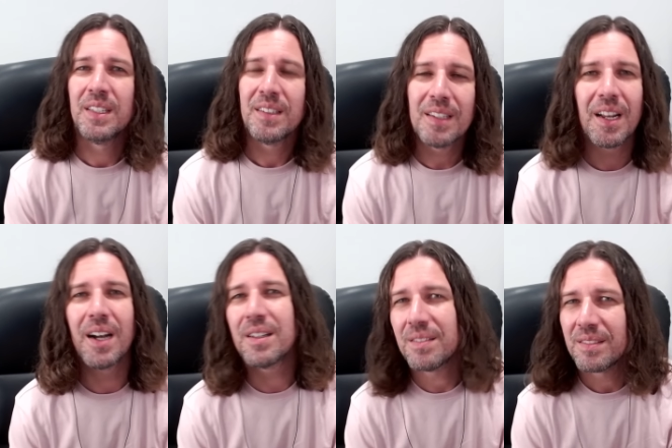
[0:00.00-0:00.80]
you
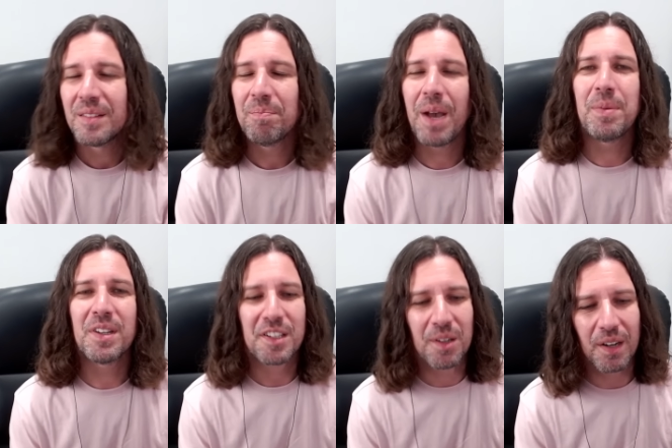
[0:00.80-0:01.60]
know, maybe
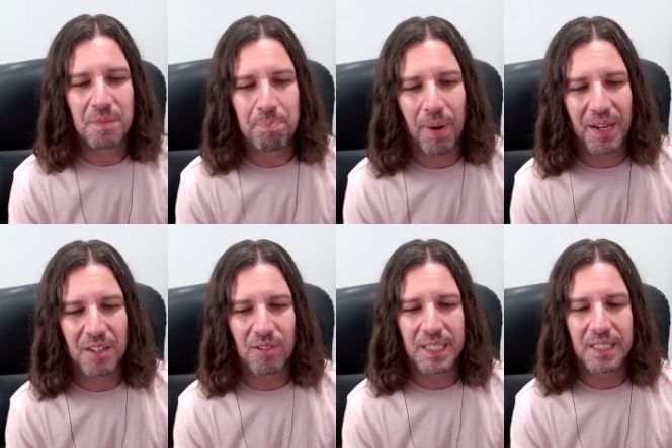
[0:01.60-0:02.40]
it's not as
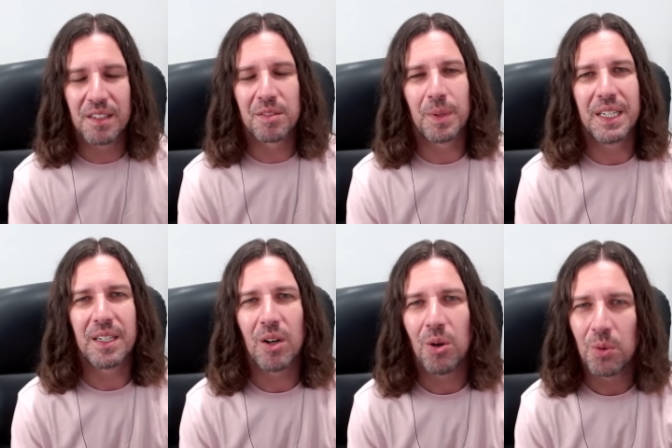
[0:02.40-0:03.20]
binary as
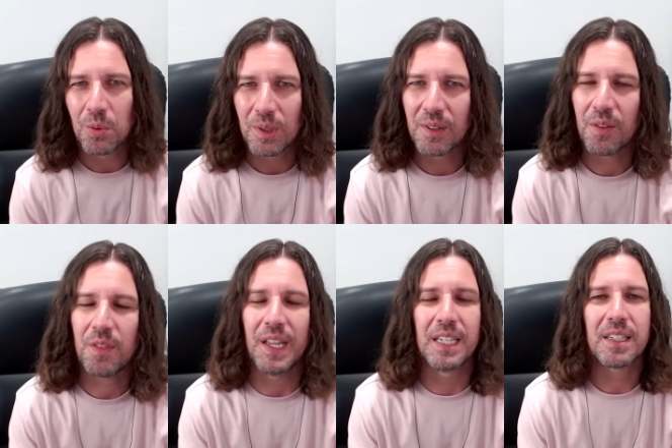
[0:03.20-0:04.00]
we all
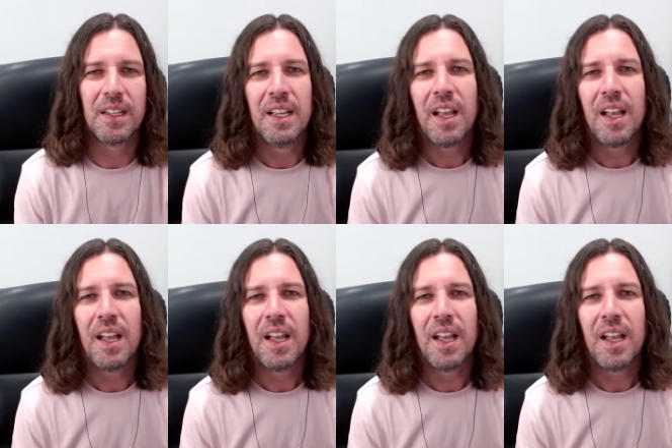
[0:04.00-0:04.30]
think.